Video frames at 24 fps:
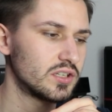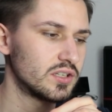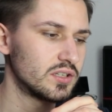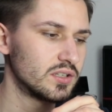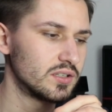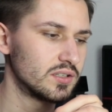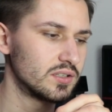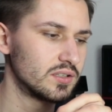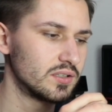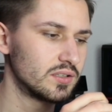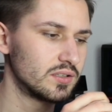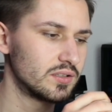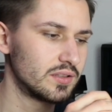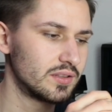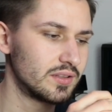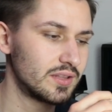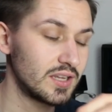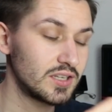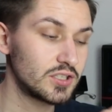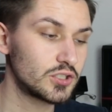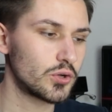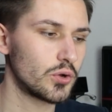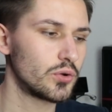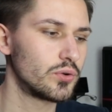
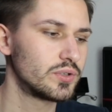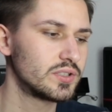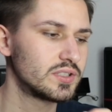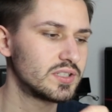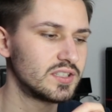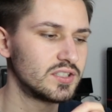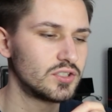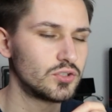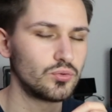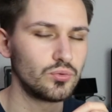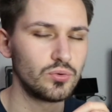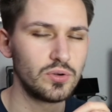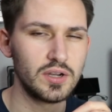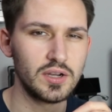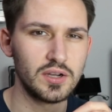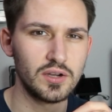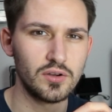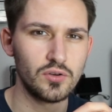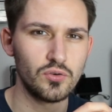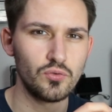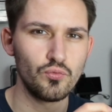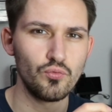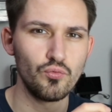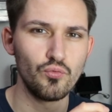then turned into
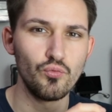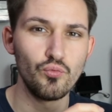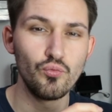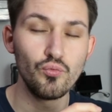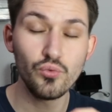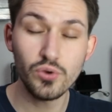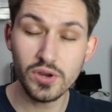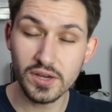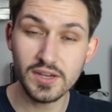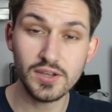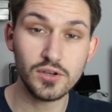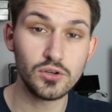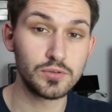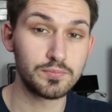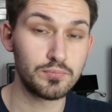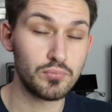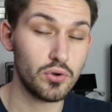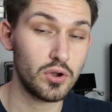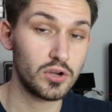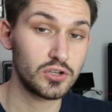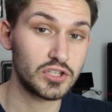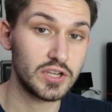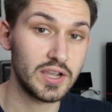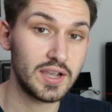a really good
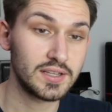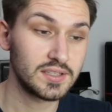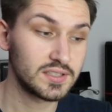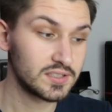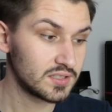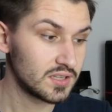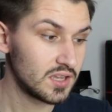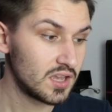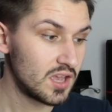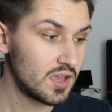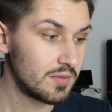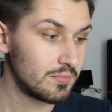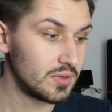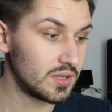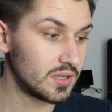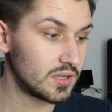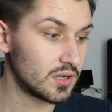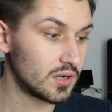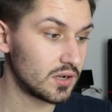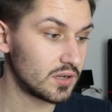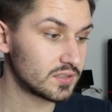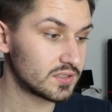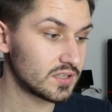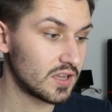project,
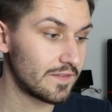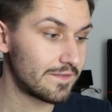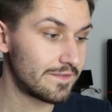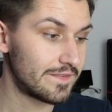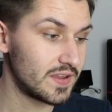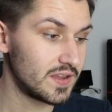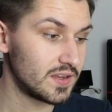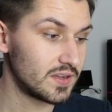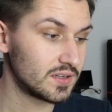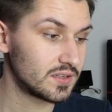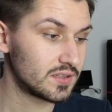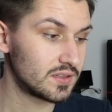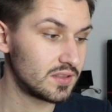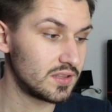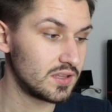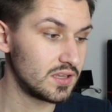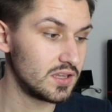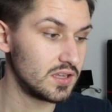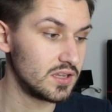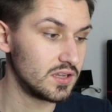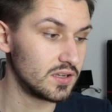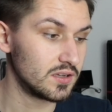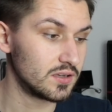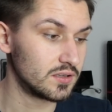because I think
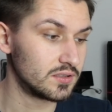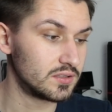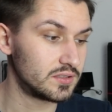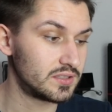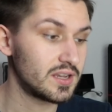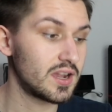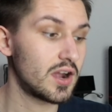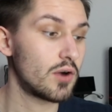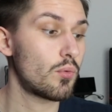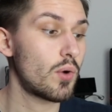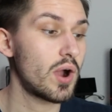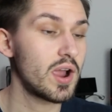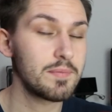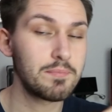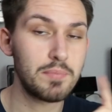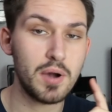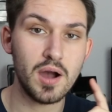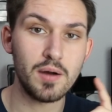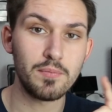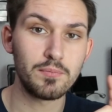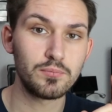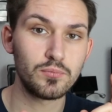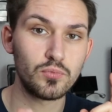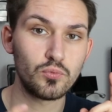the DIY
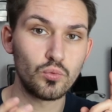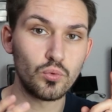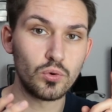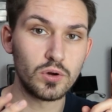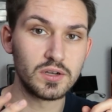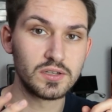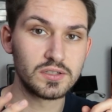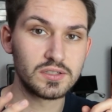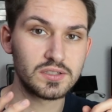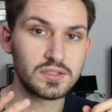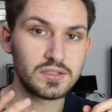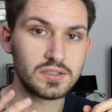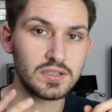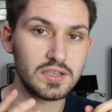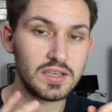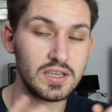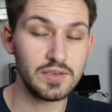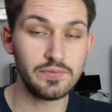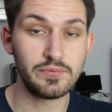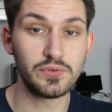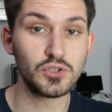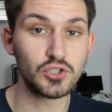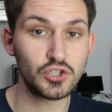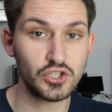pump was
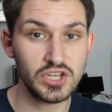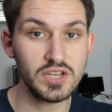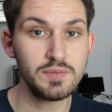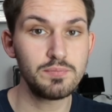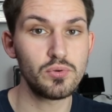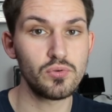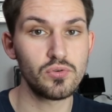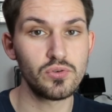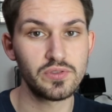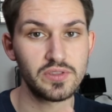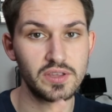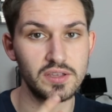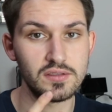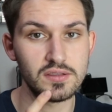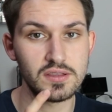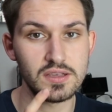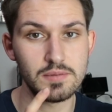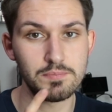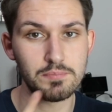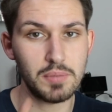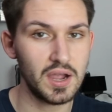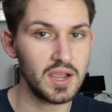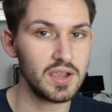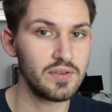even cheaper than
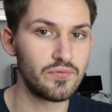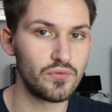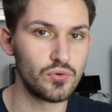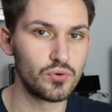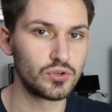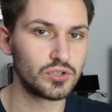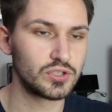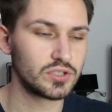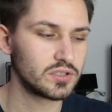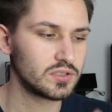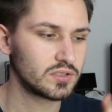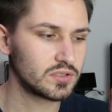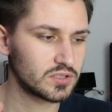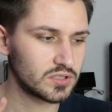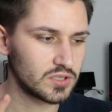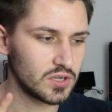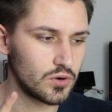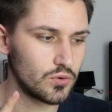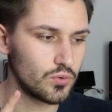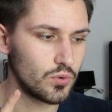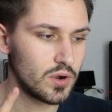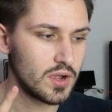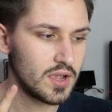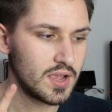the buy version.
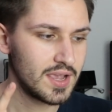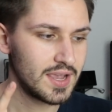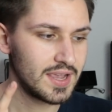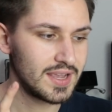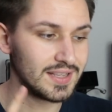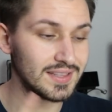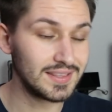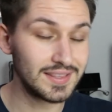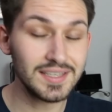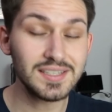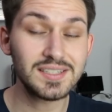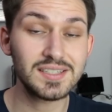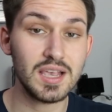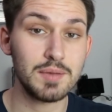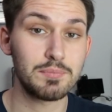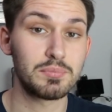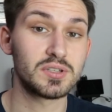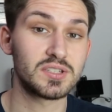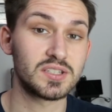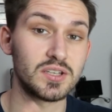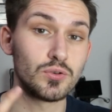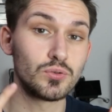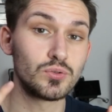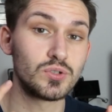So in this
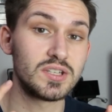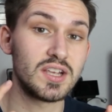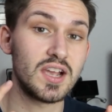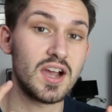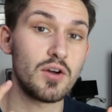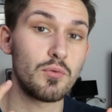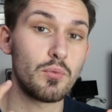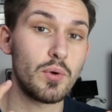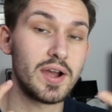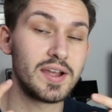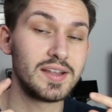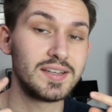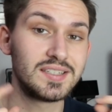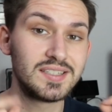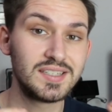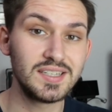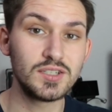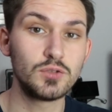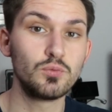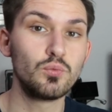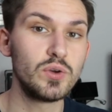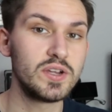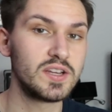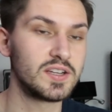episode, DIY
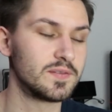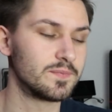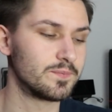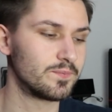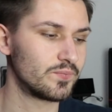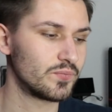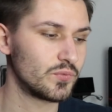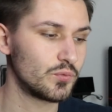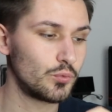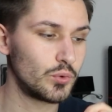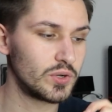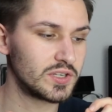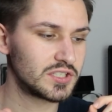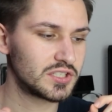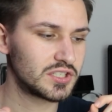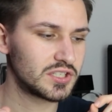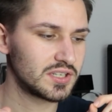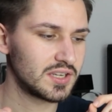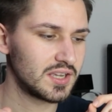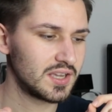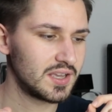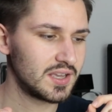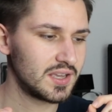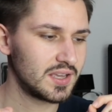did win,
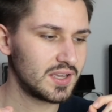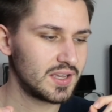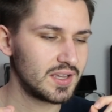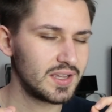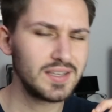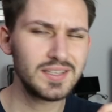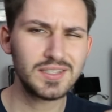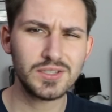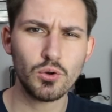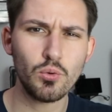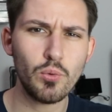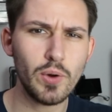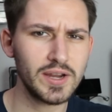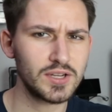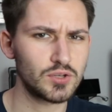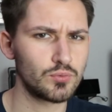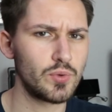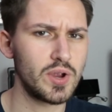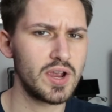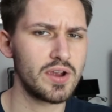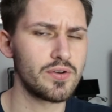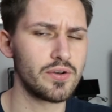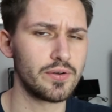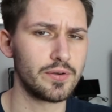which is quite
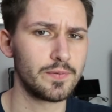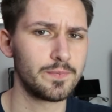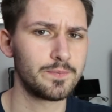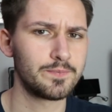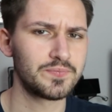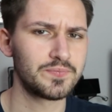rare.